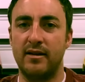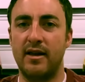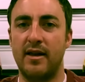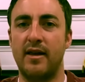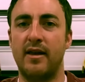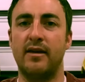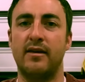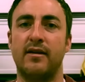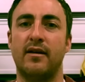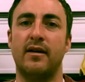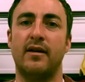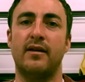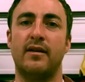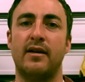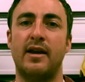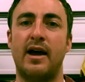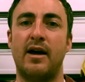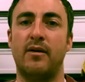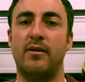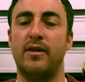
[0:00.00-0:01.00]
And uh,
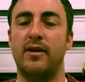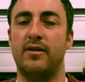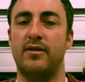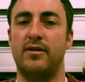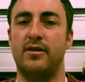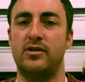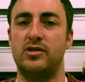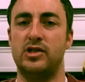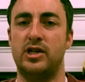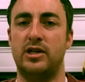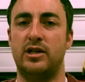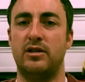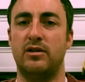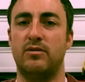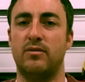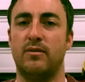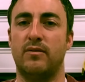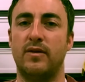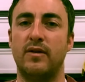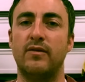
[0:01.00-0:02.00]
now that the
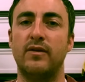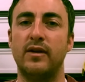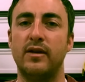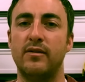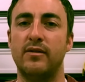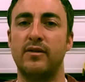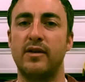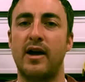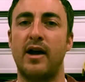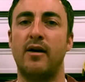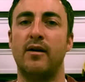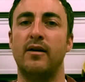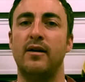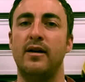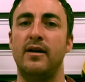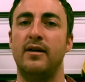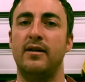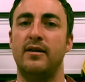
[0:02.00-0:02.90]
GT350 is out,